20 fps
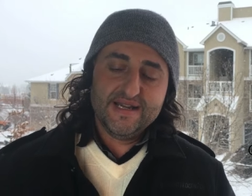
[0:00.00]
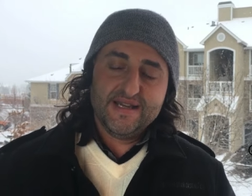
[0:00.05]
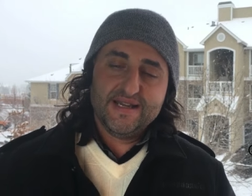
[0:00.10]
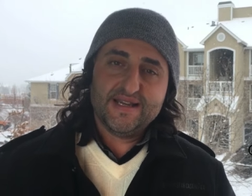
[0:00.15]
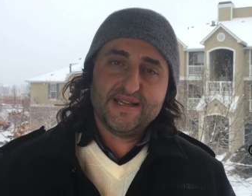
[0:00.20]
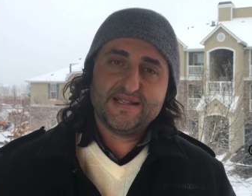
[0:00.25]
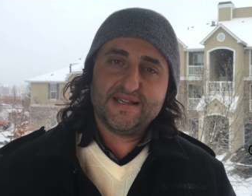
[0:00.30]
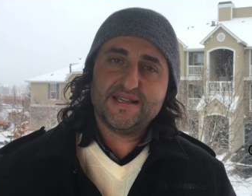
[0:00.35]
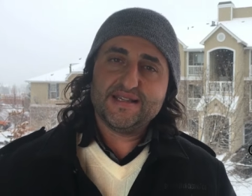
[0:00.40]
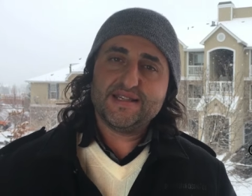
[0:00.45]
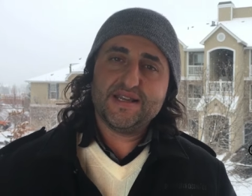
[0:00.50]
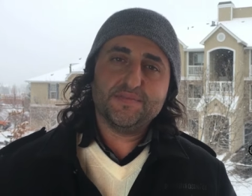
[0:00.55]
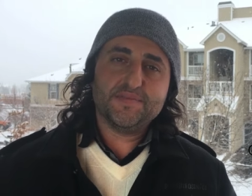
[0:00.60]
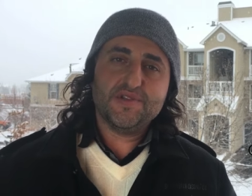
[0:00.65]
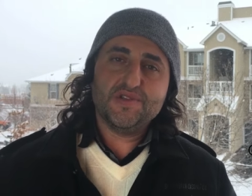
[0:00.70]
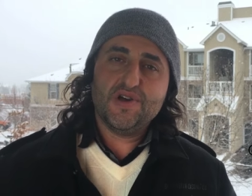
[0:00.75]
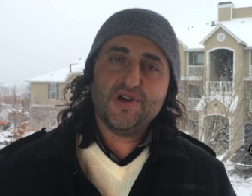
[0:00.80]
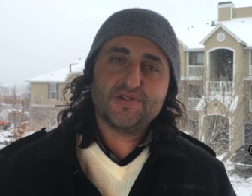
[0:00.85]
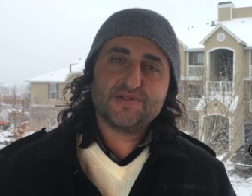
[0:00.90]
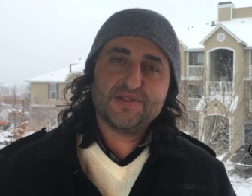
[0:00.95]
he says something
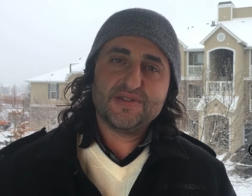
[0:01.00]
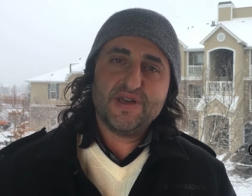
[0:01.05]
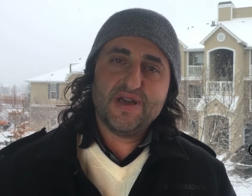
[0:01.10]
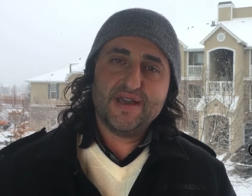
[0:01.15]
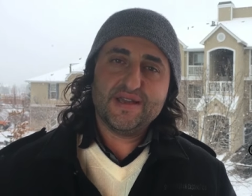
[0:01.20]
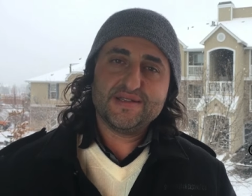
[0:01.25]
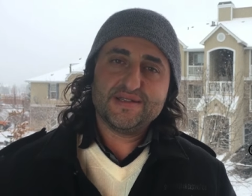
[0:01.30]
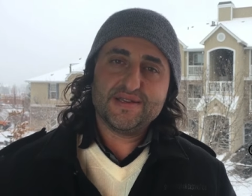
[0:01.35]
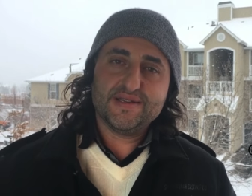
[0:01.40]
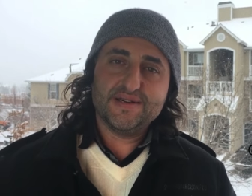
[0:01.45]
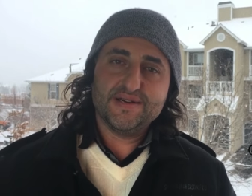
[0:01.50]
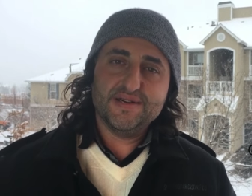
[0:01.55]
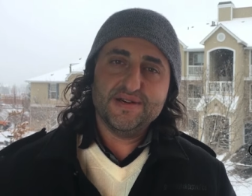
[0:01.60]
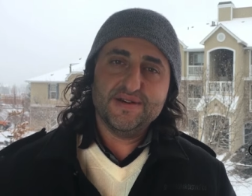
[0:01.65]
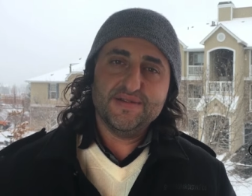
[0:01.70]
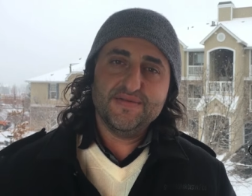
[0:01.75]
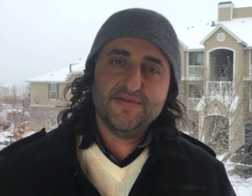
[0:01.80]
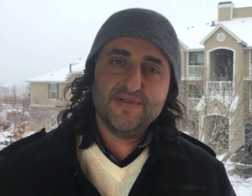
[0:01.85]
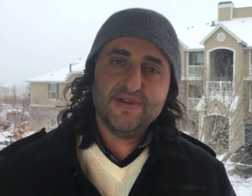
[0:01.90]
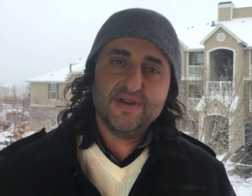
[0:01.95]
along the lines
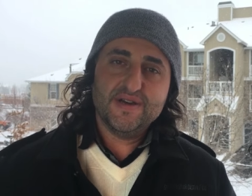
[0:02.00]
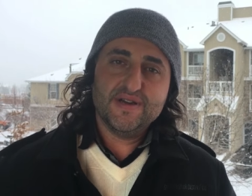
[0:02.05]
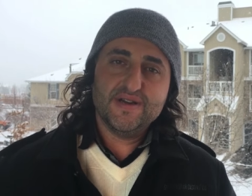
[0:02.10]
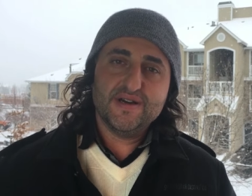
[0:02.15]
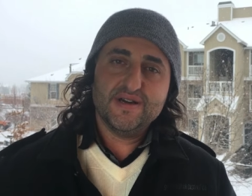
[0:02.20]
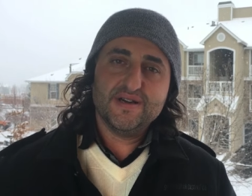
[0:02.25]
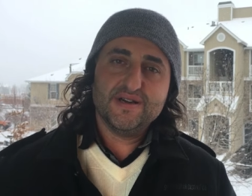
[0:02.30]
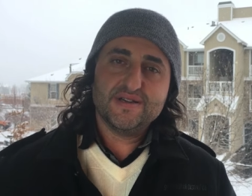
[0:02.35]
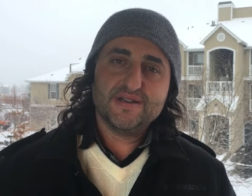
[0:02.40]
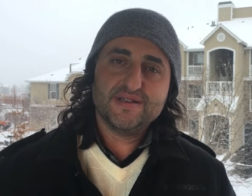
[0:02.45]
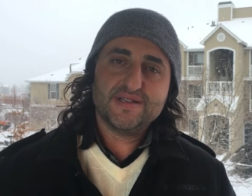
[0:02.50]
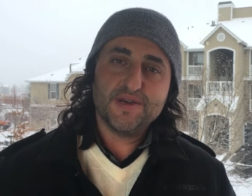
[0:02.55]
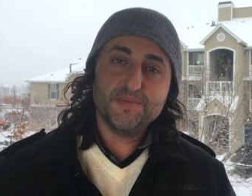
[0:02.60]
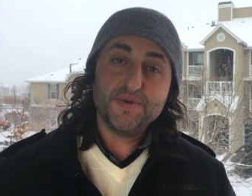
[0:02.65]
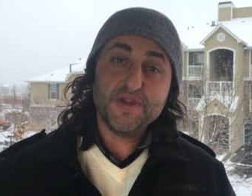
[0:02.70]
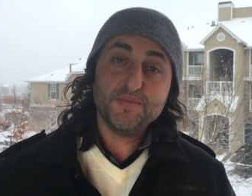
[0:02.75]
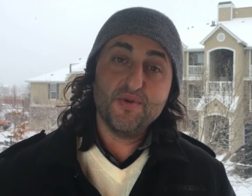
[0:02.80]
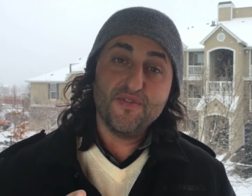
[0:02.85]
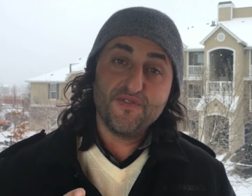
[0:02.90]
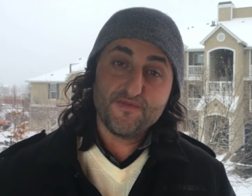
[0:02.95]
of some
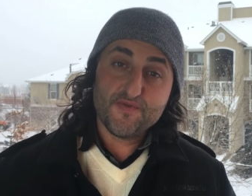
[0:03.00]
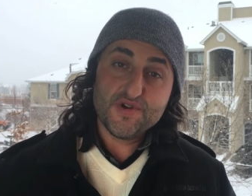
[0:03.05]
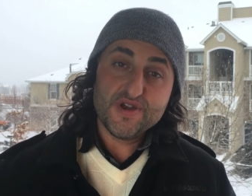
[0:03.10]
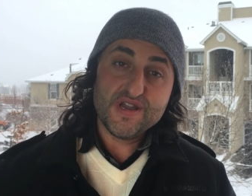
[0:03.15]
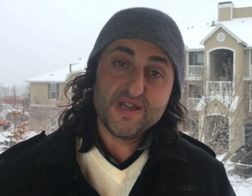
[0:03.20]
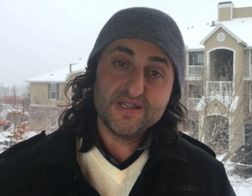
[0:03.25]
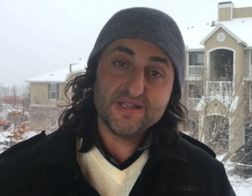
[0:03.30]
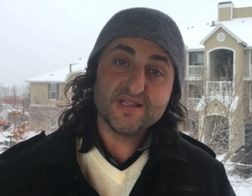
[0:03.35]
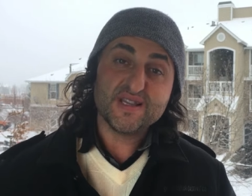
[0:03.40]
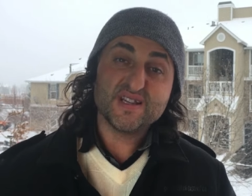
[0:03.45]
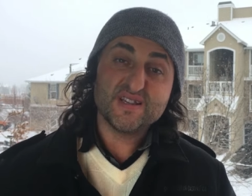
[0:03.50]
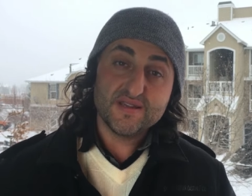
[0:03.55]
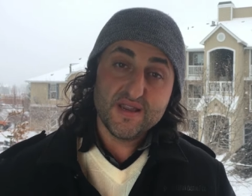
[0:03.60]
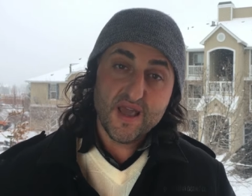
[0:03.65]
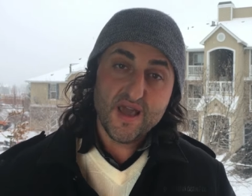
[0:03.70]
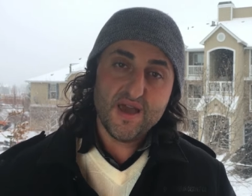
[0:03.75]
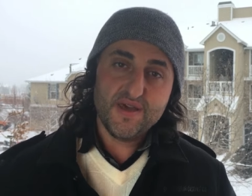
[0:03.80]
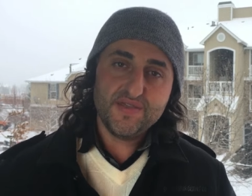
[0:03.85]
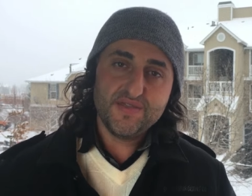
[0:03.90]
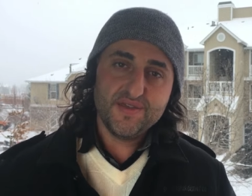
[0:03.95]
people freeze to
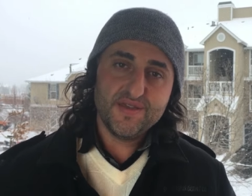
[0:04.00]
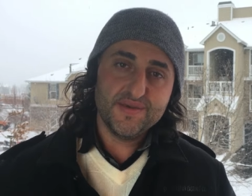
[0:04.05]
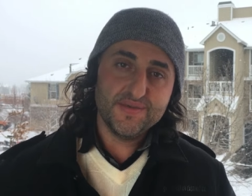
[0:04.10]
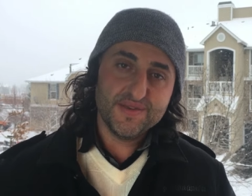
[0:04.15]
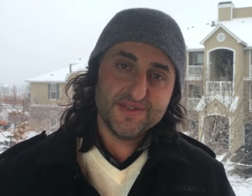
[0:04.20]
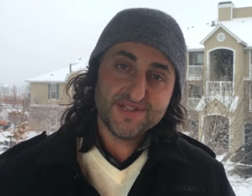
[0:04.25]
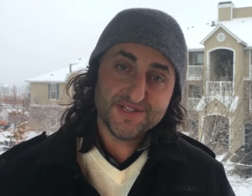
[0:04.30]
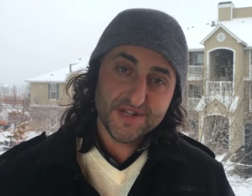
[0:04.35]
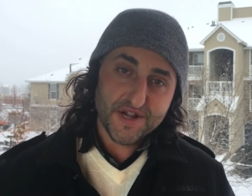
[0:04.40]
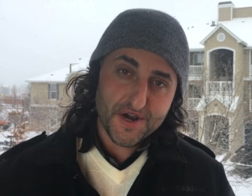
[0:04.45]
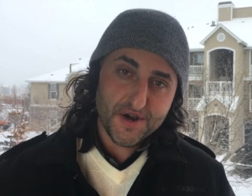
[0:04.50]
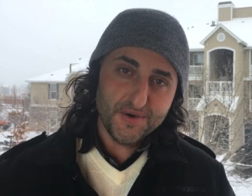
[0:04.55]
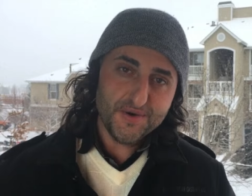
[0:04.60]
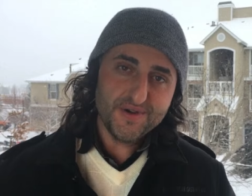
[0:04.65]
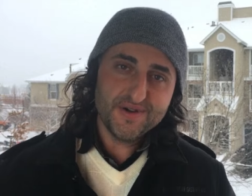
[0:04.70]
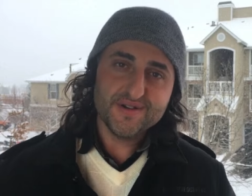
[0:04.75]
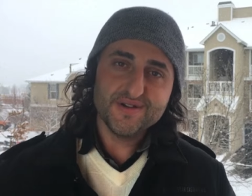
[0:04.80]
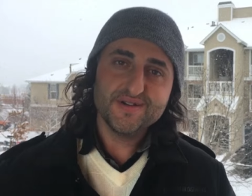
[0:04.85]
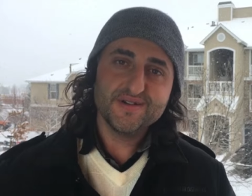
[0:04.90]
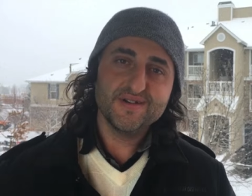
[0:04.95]
death in the snow
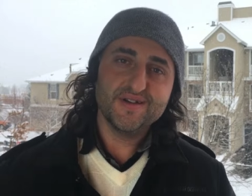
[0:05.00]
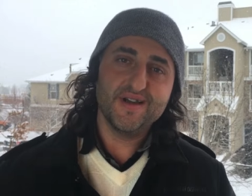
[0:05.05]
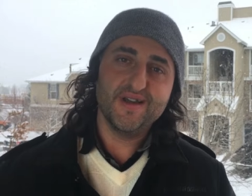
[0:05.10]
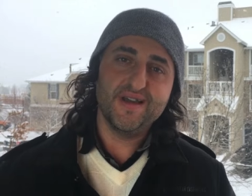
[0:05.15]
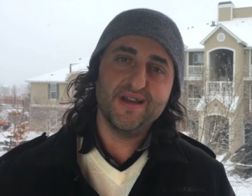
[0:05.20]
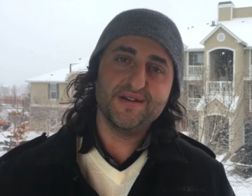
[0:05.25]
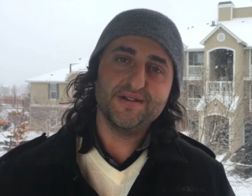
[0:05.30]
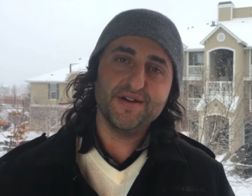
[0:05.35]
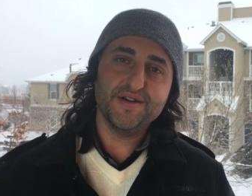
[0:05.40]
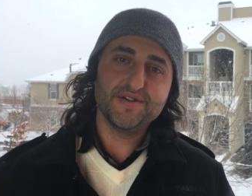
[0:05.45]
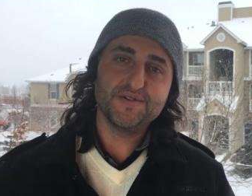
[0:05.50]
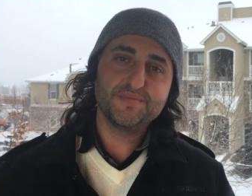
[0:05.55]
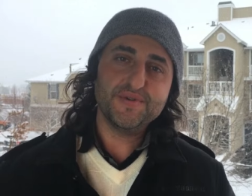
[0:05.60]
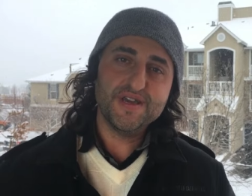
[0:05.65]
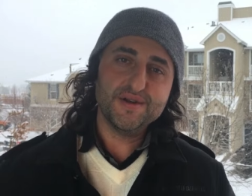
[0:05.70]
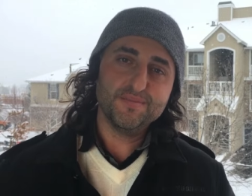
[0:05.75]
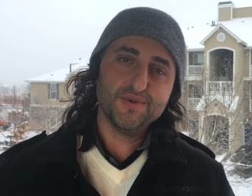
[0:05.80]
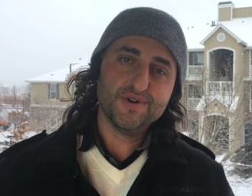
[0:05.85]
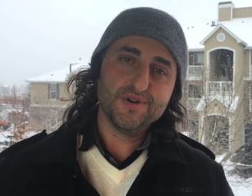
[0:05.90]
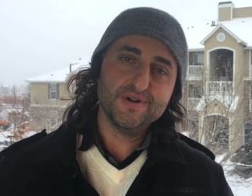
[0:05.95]
and other
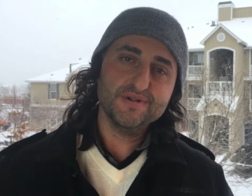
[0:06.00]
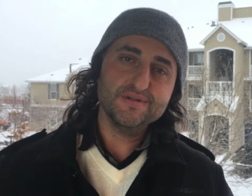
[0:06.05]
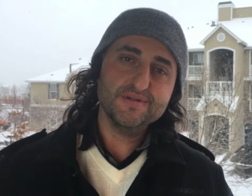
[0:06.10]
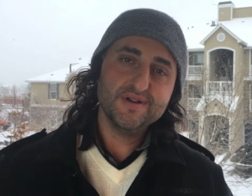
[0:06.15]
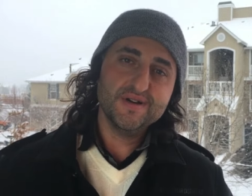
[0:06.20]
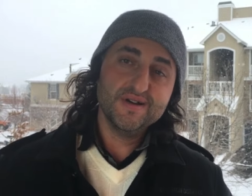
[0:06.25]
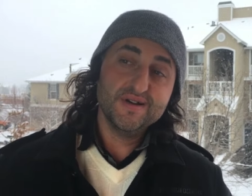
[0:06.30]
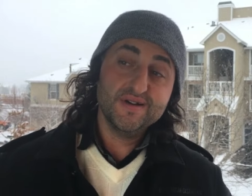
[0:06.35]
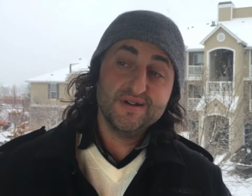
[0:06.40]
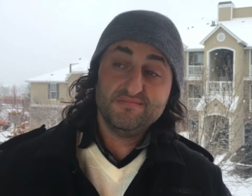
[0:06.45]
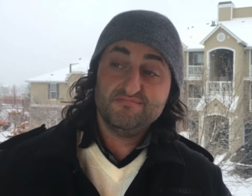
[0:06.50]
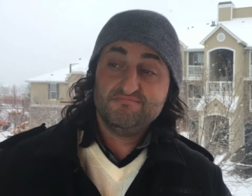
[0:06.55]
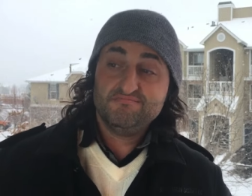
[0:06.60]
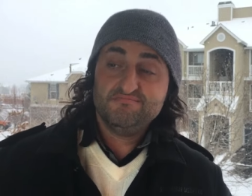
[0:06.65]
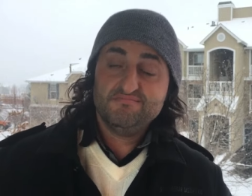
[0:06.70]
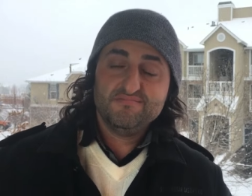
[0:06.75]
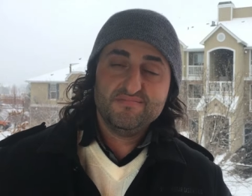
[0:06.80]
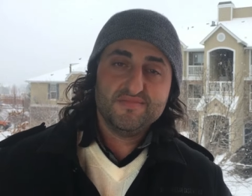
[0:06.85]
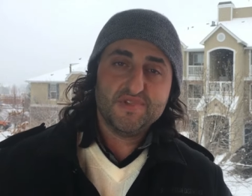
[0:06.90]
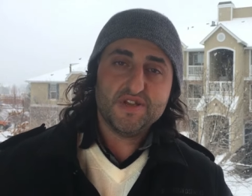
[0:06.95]
people,
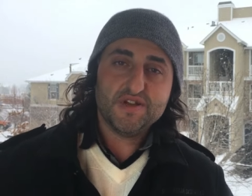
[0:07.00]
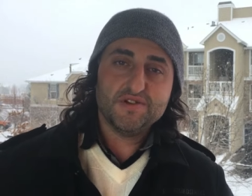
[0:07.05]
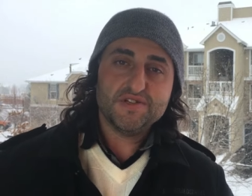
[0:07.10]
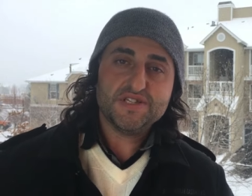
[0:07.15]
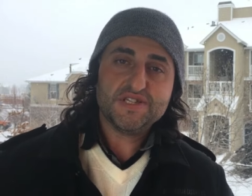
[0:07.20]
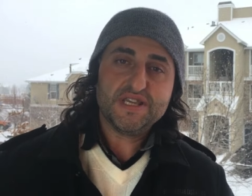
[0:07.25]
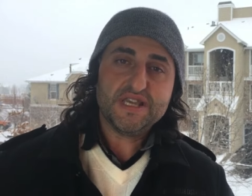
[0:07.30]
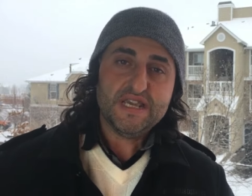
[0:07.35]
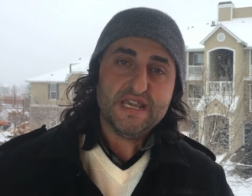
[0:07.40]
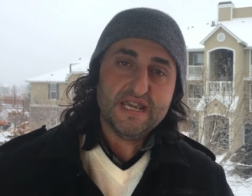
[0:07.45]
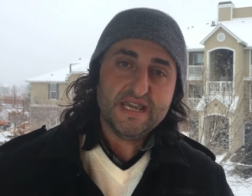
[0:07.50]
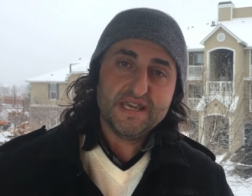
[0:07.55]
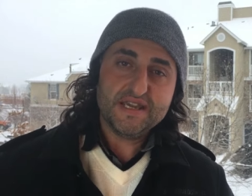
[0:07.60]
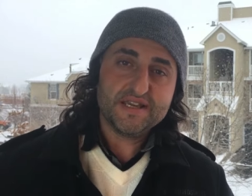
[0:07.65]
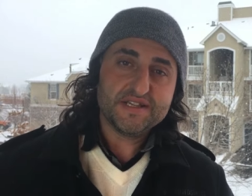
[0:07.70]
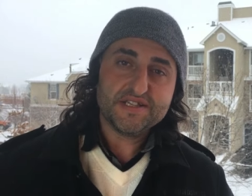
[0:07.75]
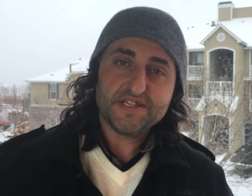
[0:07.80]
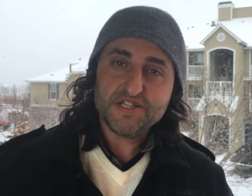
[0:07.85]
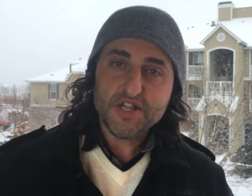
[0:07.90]
they go skiing and